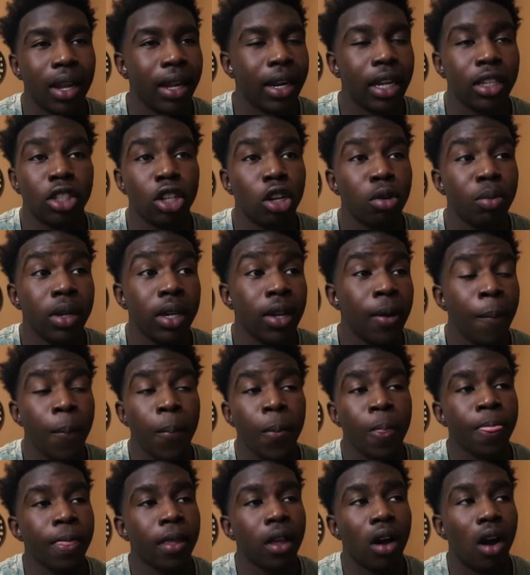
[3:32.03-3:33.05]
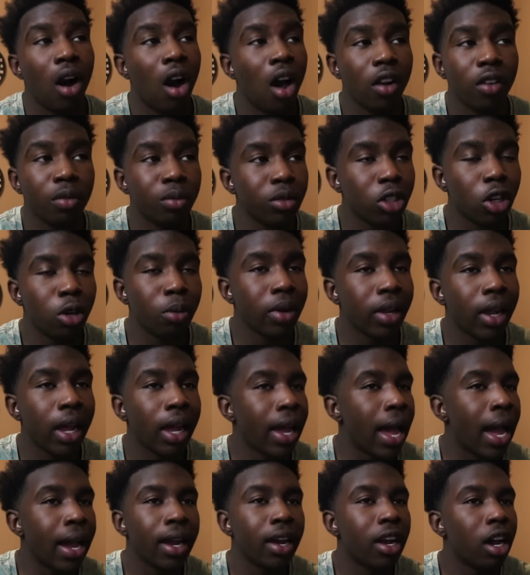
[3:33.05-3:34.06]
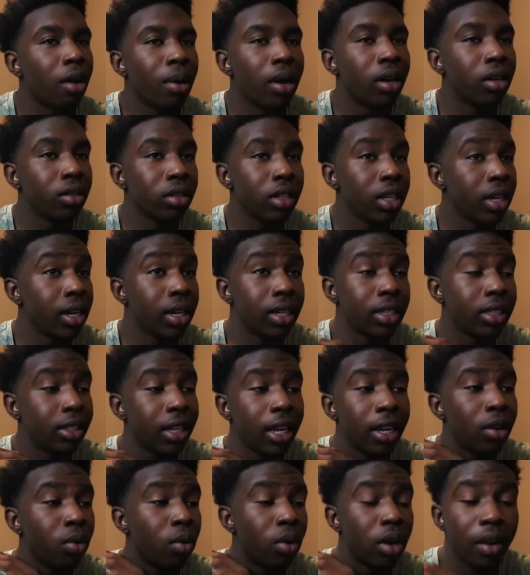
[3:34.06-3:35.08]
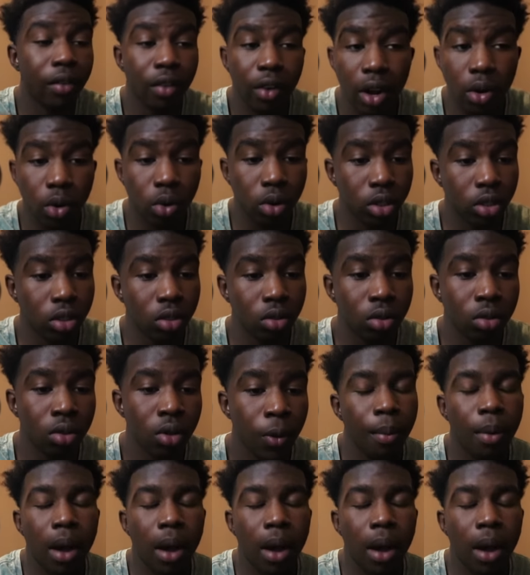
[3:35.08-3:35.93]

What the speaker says: Like, they told me, all of them told me, like, I can come out there and stay whenever I want to,